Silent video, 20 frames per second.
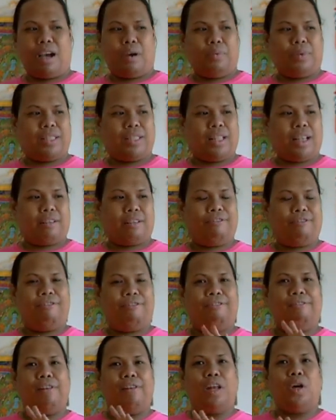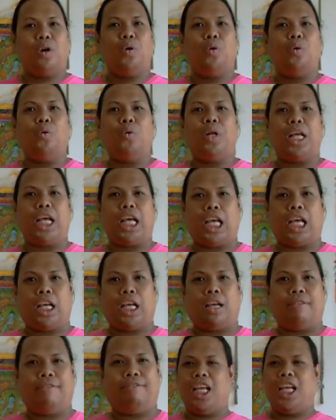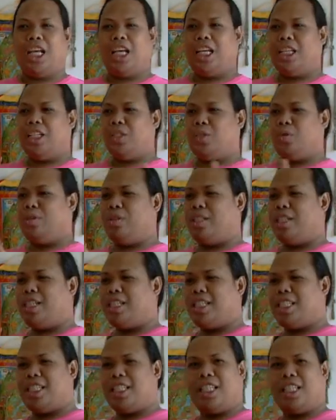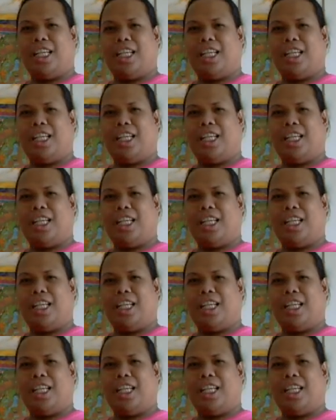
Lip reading: I was like floating into this,